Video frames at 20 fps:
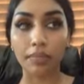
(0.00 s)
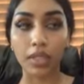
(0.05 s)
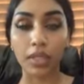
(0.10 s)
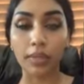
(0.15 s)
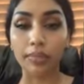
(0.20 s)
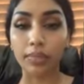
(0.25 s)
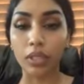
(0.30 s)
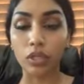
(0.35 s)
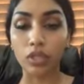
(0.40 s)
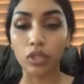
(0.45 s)

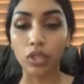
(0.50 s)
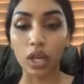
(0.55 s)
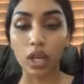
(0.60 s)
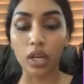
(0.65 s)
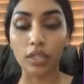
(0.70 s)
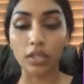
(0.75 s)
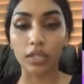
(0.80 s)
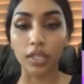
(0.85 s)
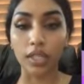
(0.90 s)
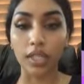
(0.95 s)
built
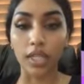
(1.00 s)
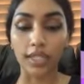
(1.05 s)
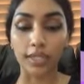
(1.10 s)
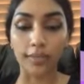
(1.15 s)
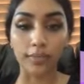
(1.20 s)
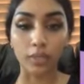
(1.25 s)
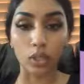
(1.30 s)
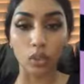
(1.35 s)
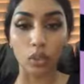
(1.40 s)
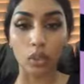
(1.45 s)
on the
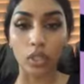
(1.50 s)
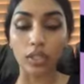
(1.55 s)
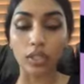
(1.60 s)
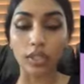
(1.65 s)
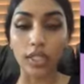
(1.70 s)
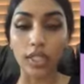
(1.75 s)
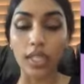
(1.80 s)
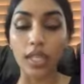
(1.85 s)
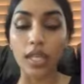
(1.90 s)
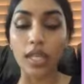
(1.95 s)
customer
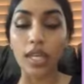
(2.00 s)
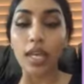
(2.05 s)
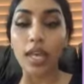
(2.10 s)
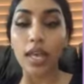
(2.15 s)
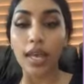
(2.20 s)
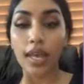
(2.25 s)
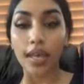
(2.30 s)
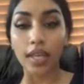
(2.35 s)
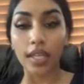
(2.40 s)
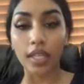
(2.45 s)
loyalty,
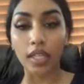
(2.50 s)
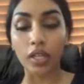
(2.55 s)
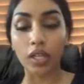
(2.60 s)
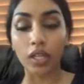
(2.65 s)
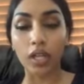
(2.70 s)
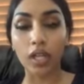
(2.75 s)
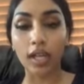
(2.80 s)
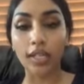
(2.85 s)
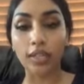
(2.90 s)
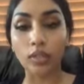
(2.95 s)
and
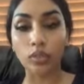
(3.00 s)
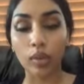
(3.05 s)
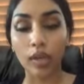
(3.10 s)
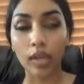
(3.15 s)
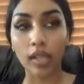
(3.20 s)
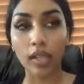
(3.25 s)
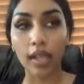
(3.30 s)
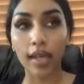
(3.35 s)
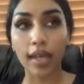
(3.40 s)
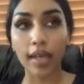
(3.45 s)
as
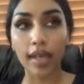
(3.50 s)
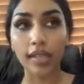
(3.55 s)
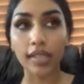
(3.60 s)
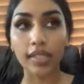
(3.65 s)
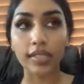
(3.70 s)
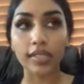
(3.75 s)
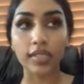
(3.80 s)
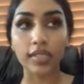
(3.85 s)
well as